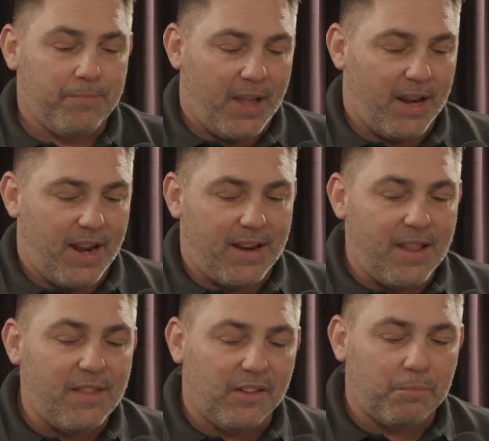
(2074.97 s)
And
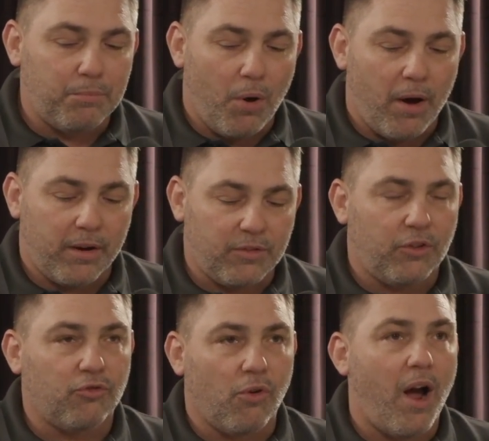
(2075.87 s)
in this book, the
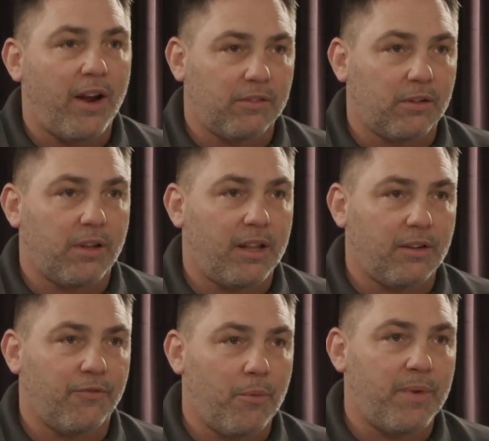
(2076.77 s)
drawings look like
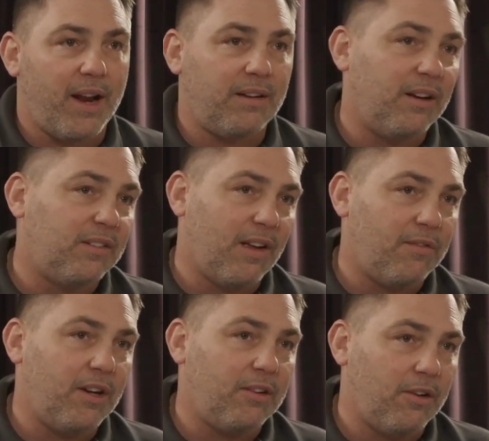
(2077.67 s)
they're from
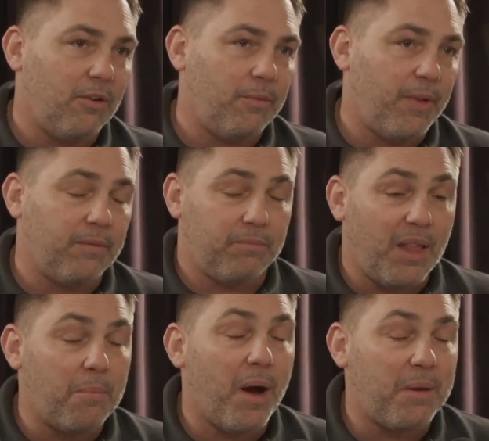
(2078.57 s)
1972.
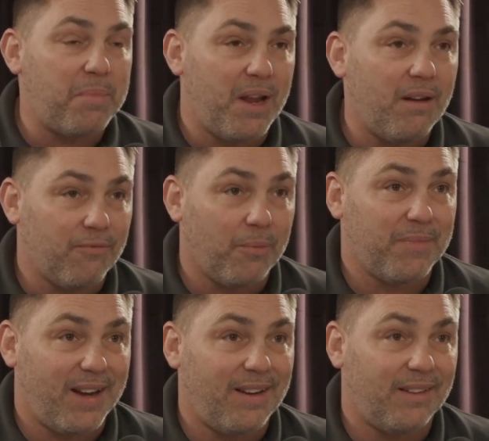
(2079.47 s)
They might be from
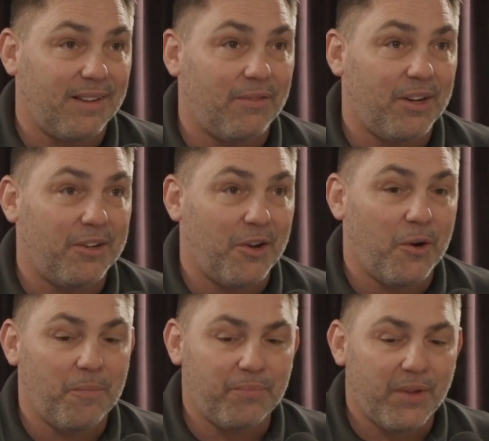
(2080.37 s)

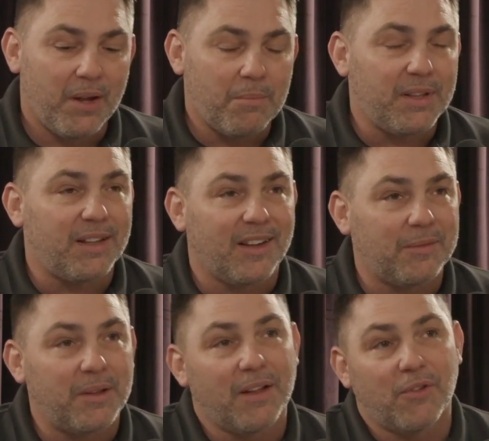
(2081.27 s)
1972, but that doesn't
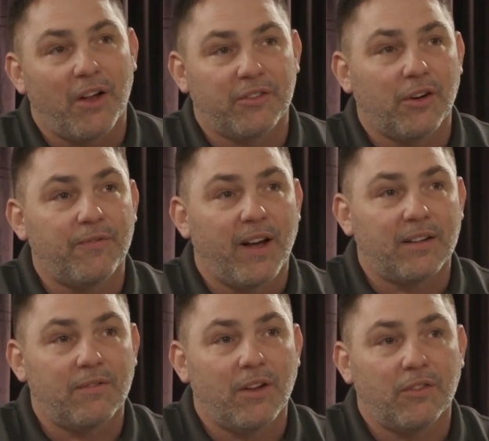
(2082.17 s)
mean they've lost their
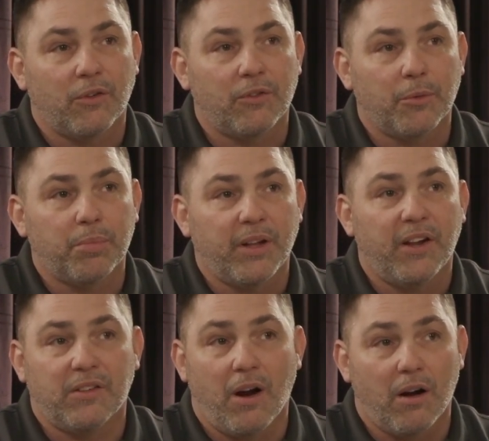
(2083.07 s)
effectiveness or their
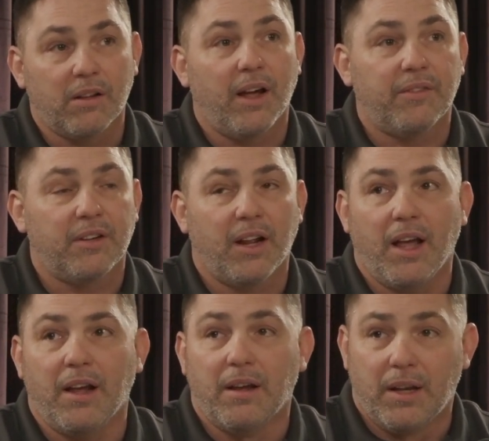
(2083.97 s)
place in our lives
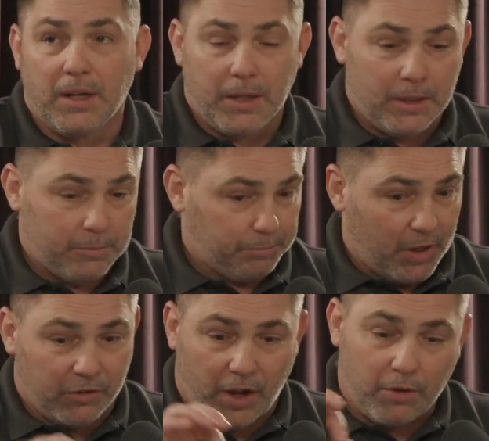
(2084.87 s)
today.
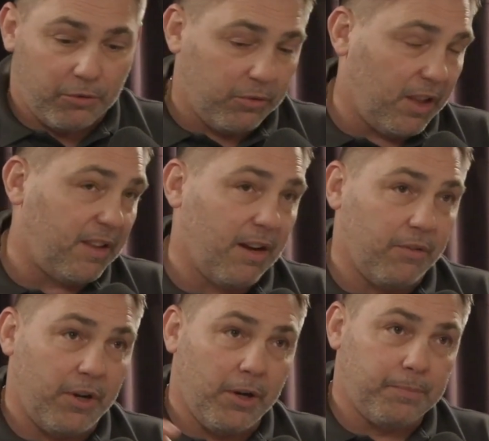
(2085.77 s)
And so I go through that thing
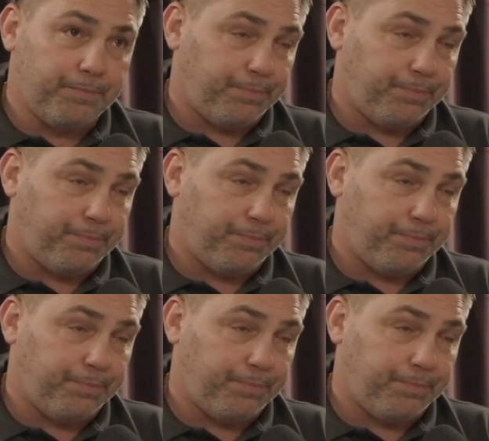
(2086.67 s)
every year.